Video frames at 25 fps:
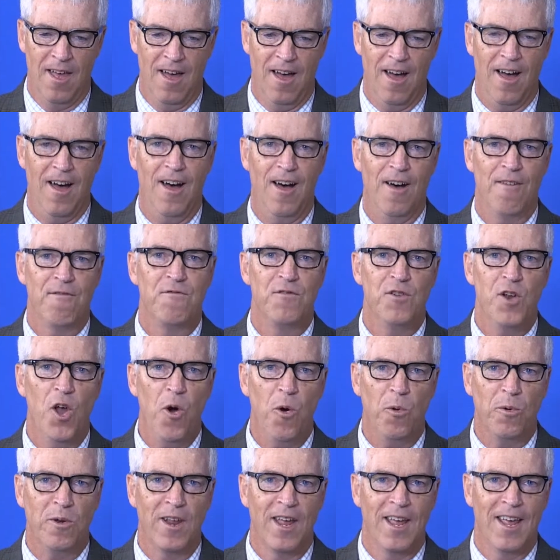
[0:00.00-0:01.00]
Of
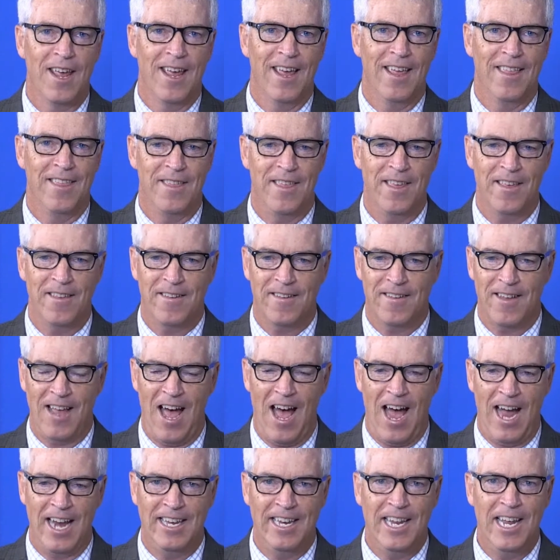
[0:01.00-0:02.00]
note, this
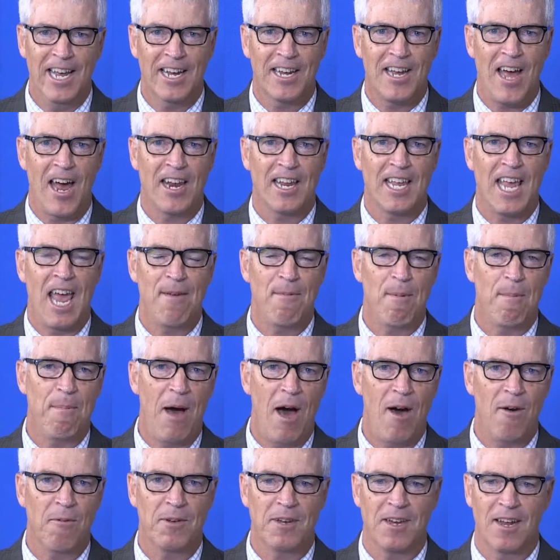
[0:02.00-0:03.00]
idea kind of came
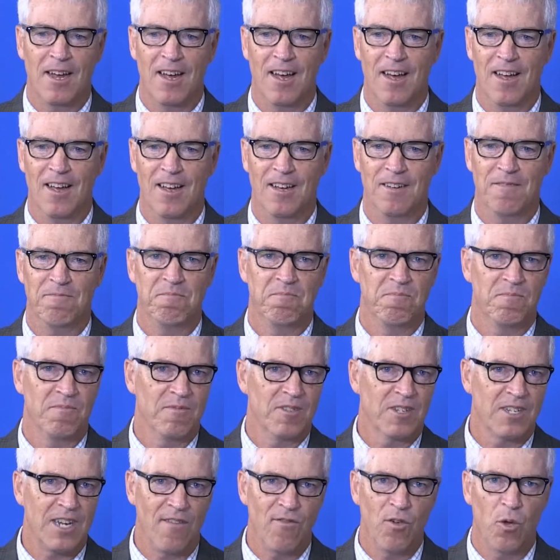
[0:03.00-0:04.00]
about
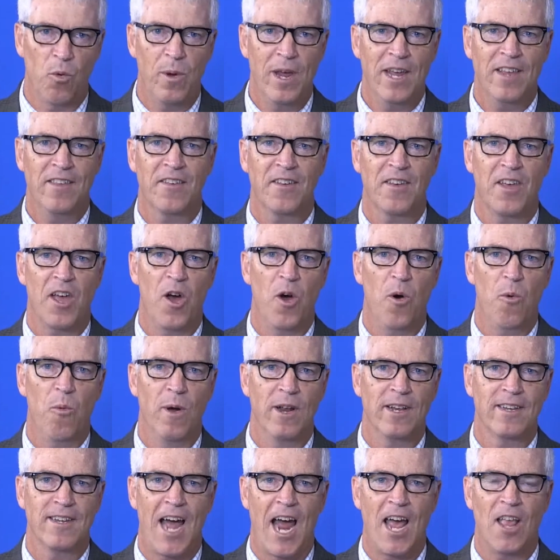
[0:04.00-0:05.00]
several weeks ago
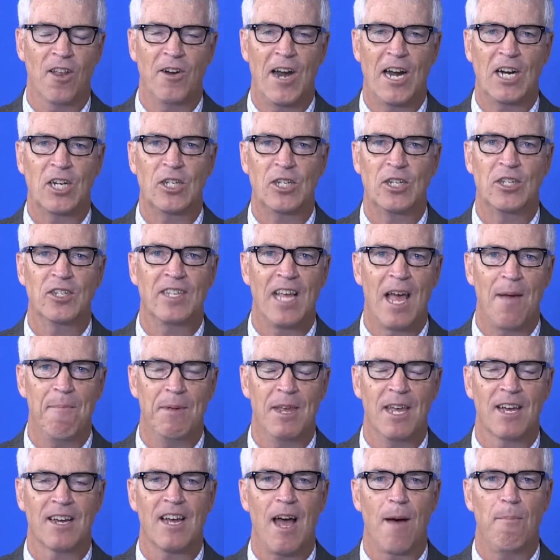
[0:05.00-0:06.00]
when Tyler actually sent
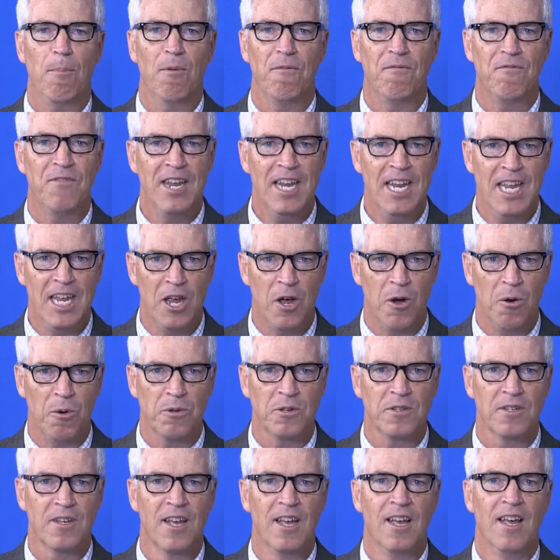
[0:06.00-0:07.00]
me a couple of
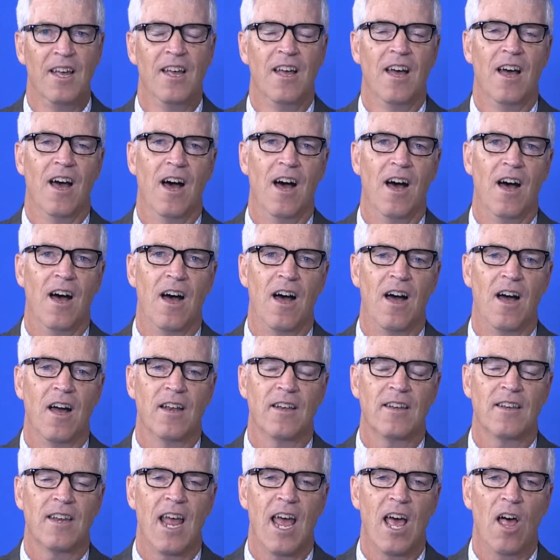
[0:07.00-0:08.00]
videos
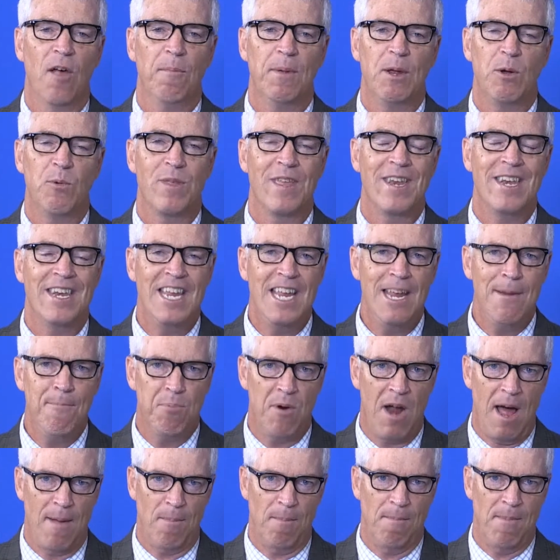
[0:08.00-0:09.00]
to help me with a knee
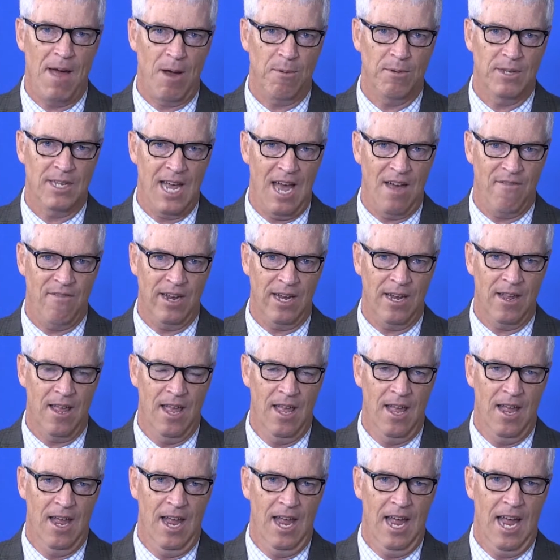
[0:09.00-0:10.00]
problem I was having,
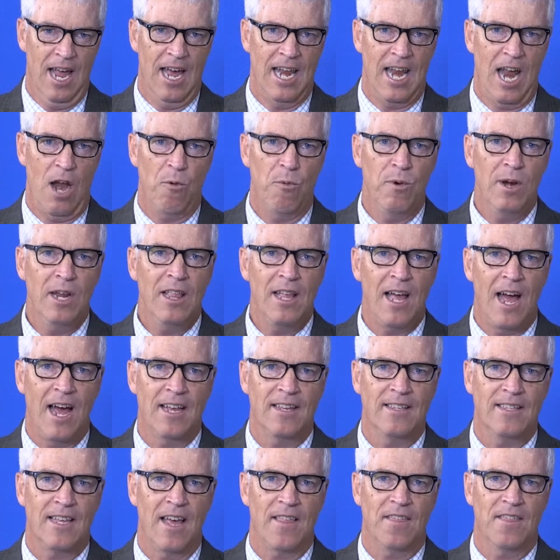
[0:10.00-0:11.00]
and I
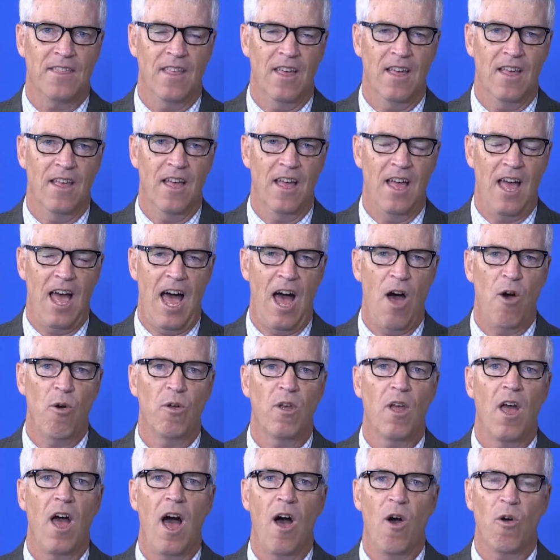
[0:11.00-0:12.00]
realized that
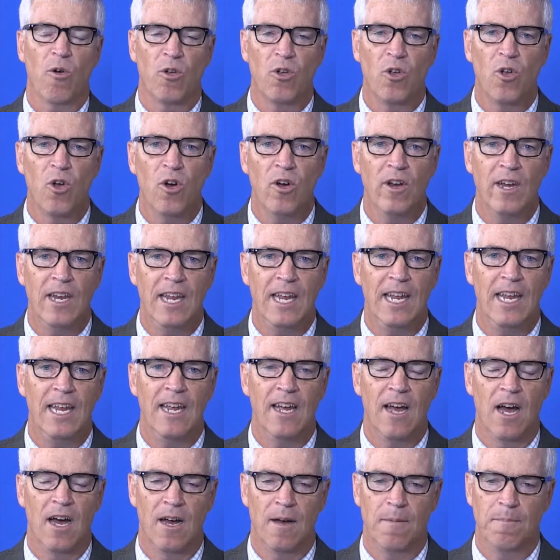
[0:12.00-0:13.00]
how good
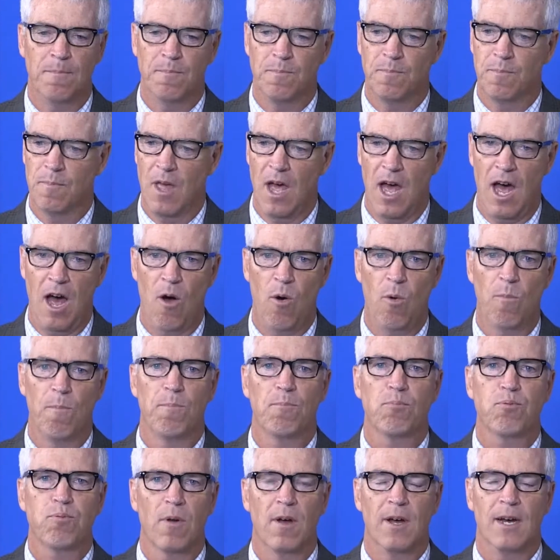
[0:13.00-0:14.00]
he how
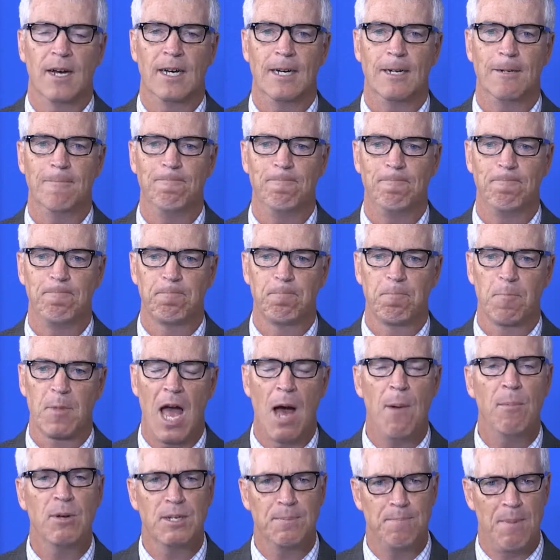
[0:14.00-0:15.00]

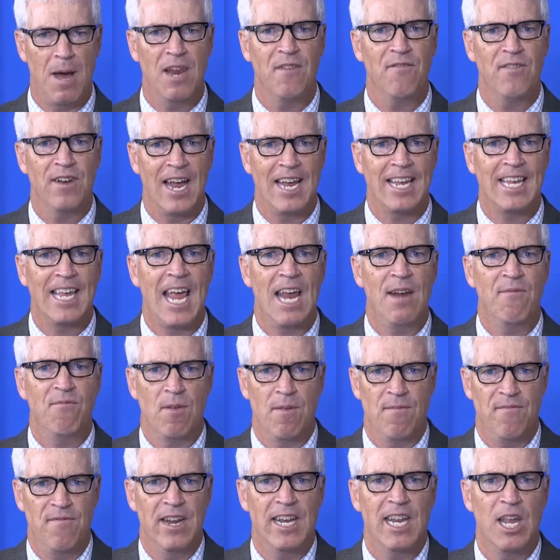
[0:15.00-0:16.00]
much benefit I gained
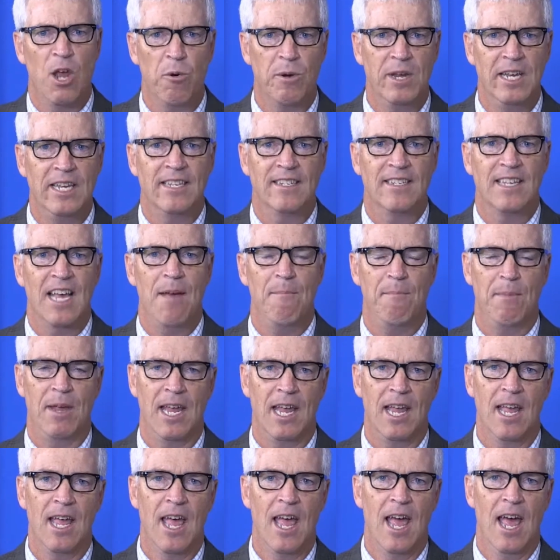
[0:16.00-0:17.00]
from the video he sent
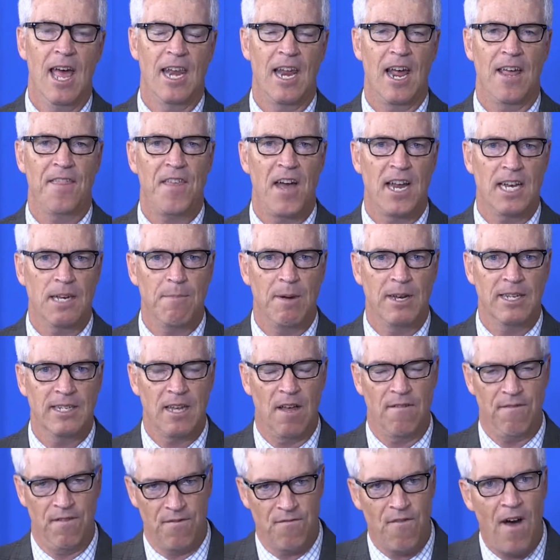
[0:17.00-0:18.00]
me, and I thought to
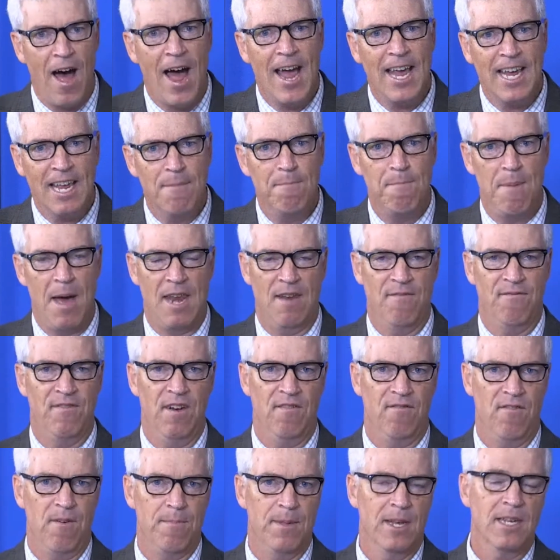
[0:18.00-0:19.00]
myself, if I can
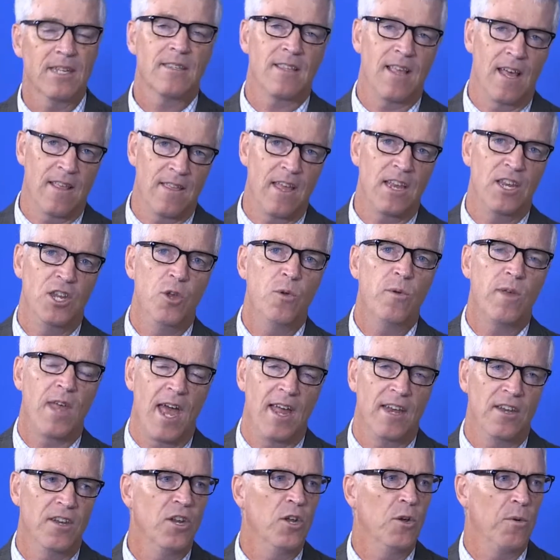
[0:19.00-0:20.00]
benefit from this, then you
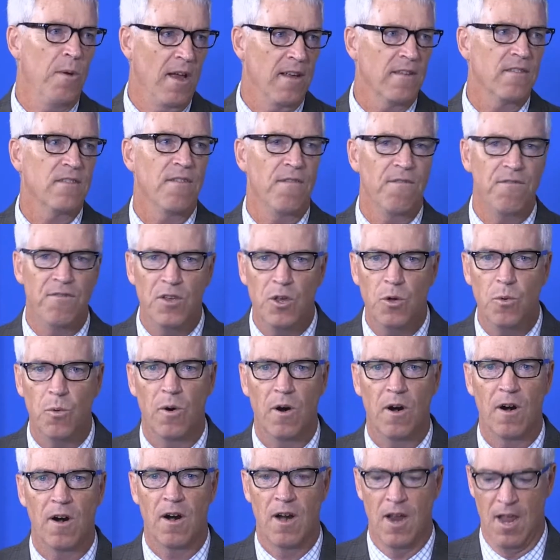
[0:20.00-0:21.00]
can too as the
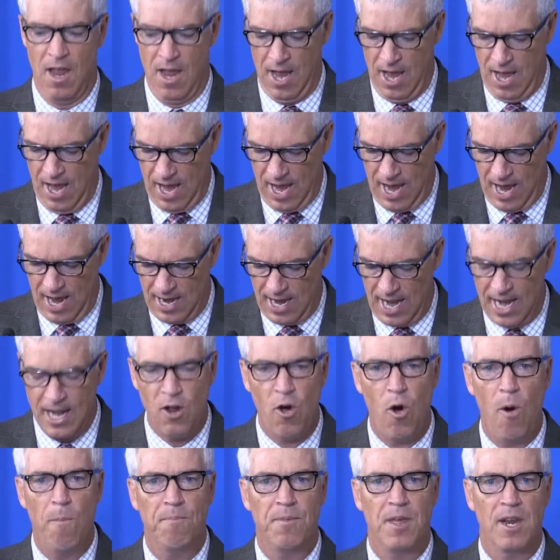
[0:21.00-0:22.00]
viewer, and I
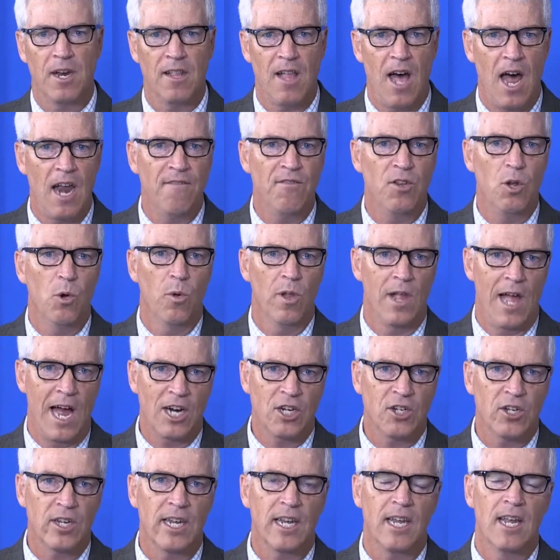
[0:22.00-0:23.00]
hope that a lot of you will
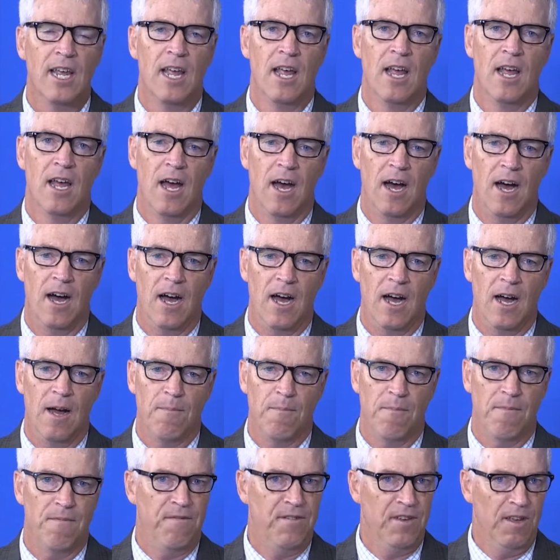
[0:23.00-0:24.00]
actually
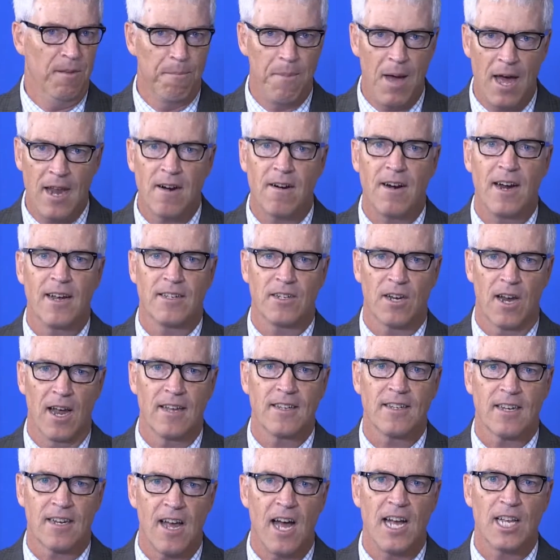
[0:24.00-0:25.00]
feel better as
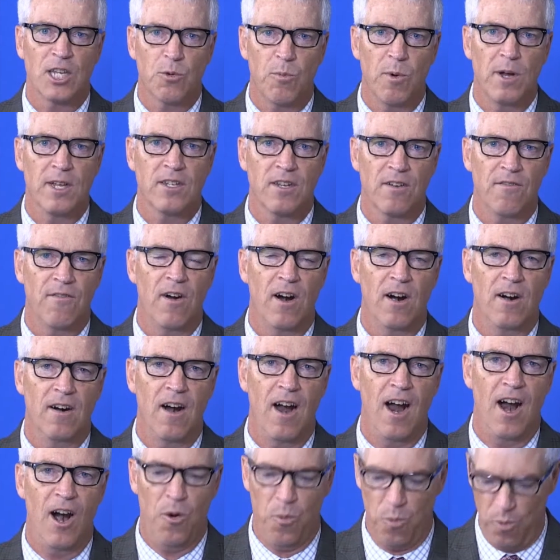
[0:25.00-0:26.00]
a consequence of
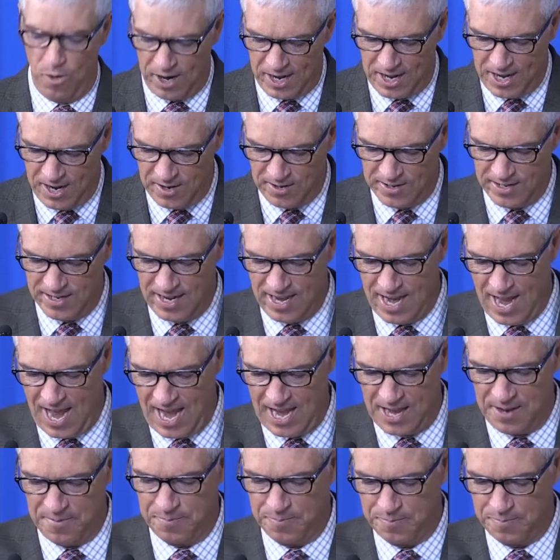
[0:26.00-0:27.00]
our work here today.